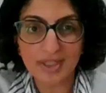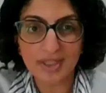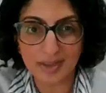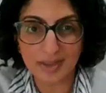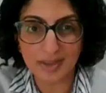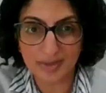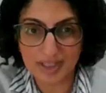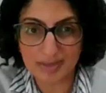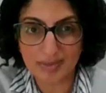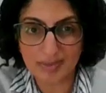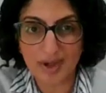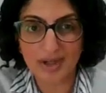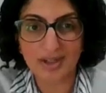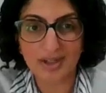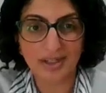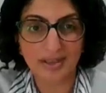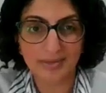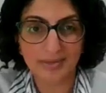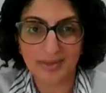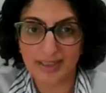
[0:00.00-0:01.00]
because he was a
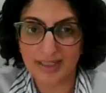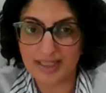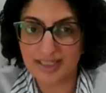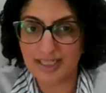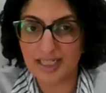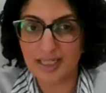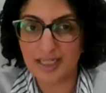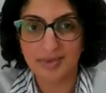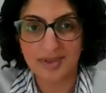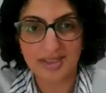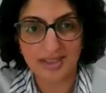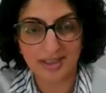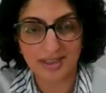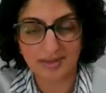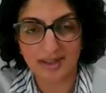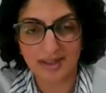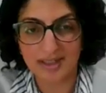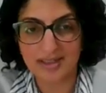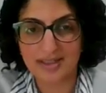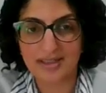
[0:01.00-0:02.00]
smoker, fell asleep with
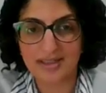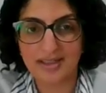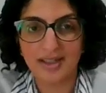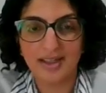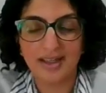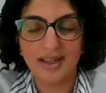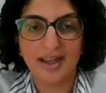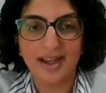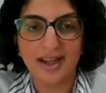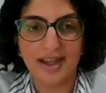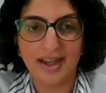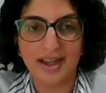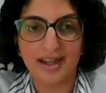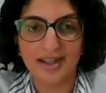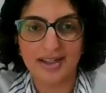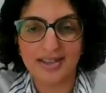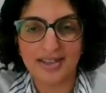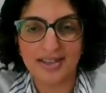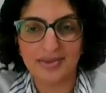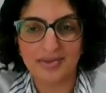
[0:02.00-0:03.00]
cigarettes,
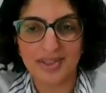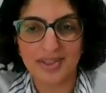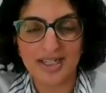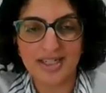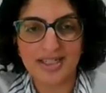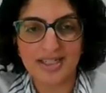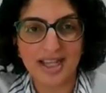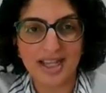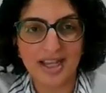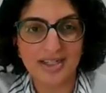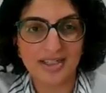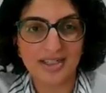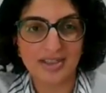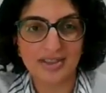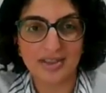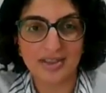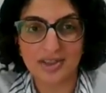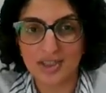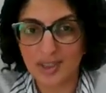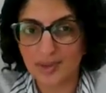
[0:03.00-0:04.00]
and it really scared
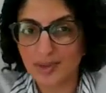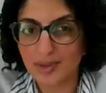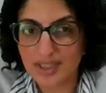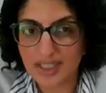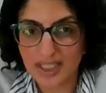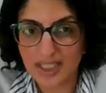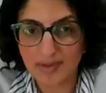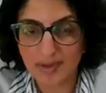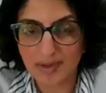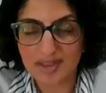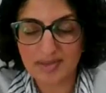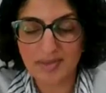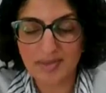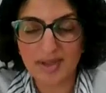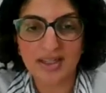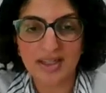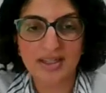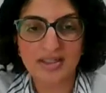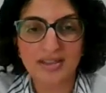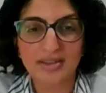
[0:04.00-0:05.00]
her. So she wants to give up
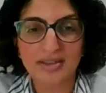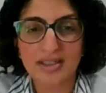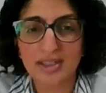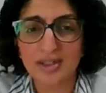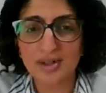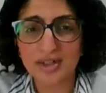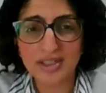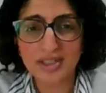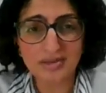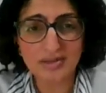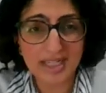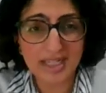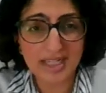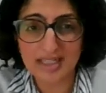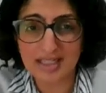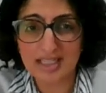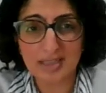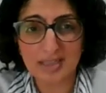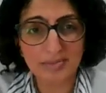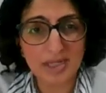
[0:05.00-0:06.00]
smoking. So lots of
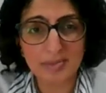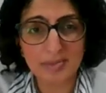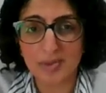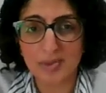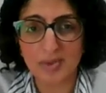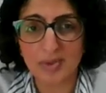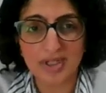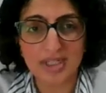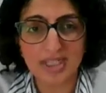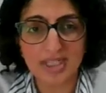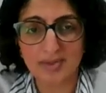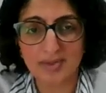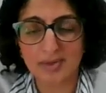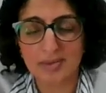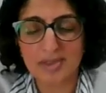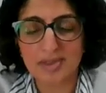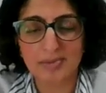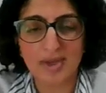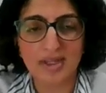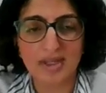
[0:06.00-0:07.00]
reasons that people want to give
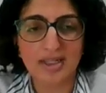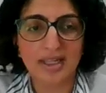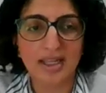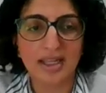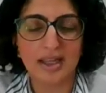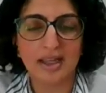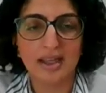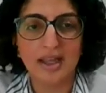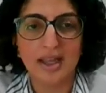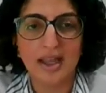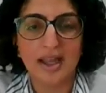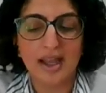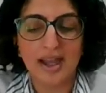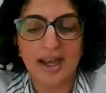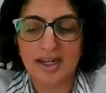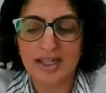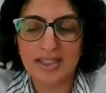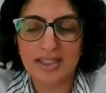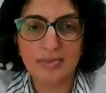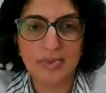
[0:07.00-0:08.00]
up smoking.
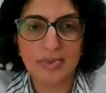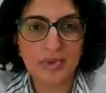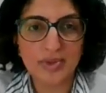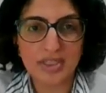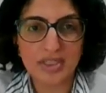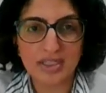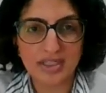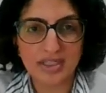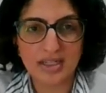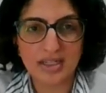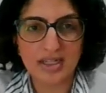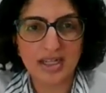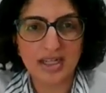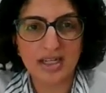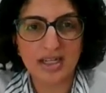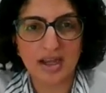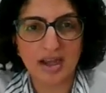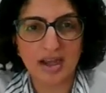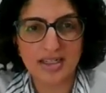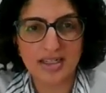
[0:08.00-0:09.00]
And it's important to
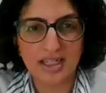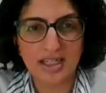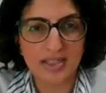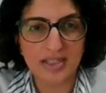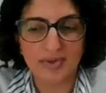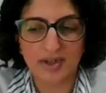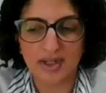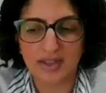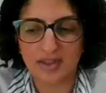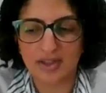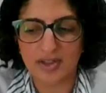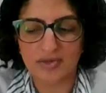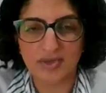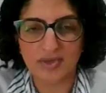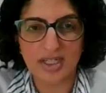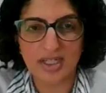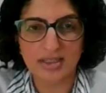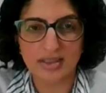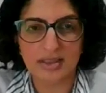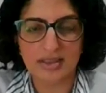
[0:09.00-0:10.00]
identify
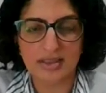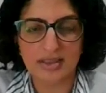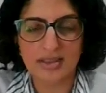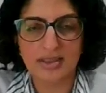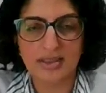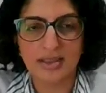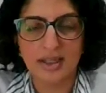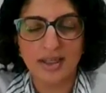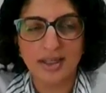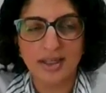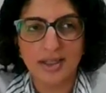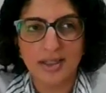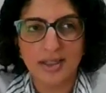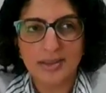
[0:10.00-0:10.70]
those reasons.